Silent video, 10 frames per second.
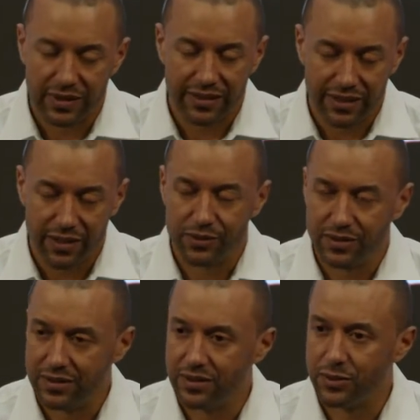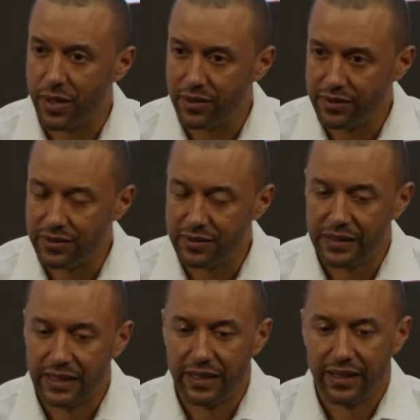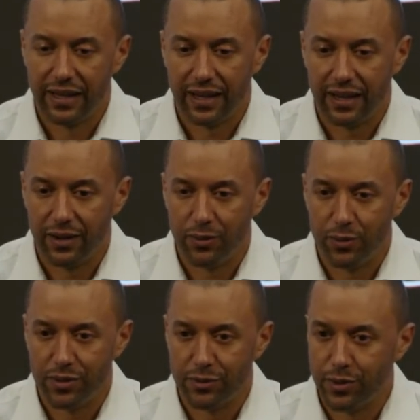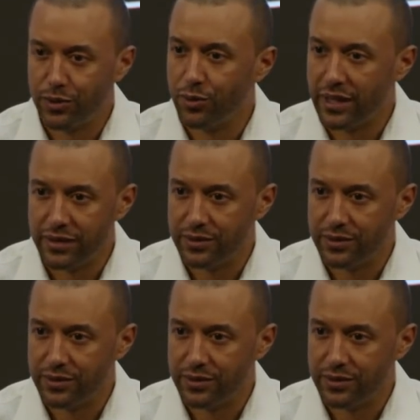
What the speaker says: Ted Leonsis and his partners, were great.